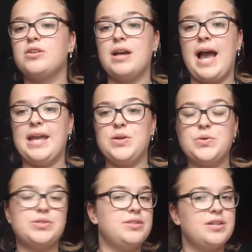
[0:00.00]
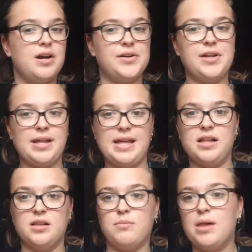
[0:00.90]
I used the yarn
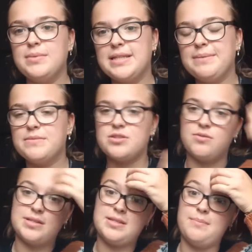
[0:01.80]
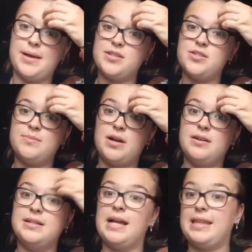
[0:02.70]
Anel Malmedy, so it's a Belgium
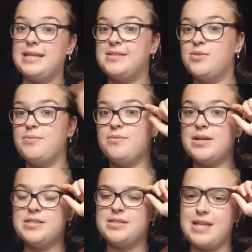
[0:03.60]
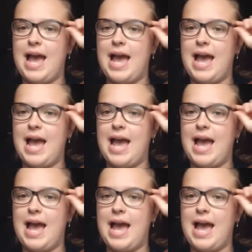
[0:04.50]
yarn that is superwash.